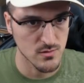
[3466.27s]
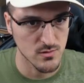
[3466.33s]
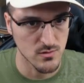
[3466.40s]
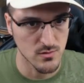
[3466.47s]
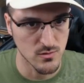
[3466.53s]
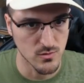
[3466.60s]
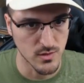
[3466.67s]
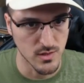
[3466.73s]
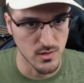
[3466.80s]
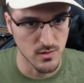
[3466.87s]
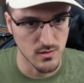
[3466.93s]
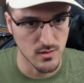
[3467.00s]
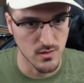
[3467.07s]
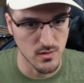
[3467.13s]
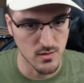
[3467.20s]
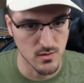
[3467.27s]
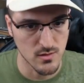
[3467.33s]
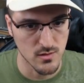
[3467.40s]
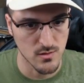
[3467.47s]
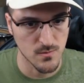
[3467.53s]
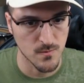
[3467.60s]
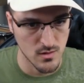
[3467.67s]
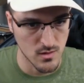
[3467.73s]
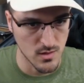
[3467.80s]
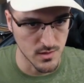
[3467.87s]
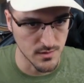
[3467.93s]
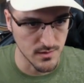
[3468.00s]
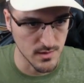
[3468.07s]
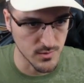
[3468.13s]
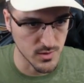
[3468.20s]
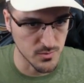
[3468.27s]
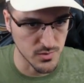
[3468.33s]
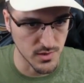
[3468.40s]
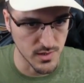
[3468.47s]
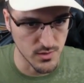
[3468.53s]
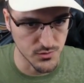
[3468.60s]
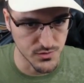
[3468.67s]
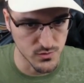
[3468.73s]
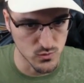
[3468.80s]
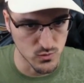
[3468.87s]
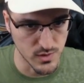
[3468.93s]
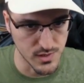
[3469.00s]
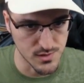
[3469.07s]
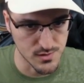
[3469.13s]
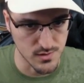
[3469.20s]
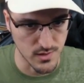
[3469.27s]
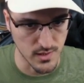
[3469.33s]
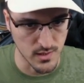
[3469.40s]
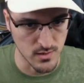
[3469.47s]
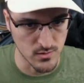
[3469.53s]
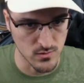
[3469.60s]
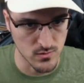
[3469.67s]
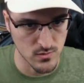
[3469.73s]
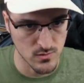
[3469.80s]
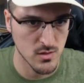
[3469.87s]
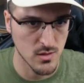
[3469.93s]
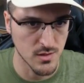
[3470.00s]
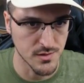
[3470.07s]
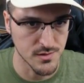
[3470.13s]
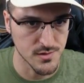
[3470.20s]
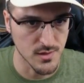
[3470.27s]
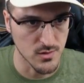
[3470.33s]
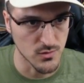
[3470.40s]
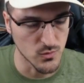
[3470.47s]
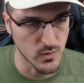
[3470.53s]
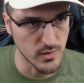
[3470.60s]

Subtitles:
So get in there. And I think I'm going to play out the Wasteland on a second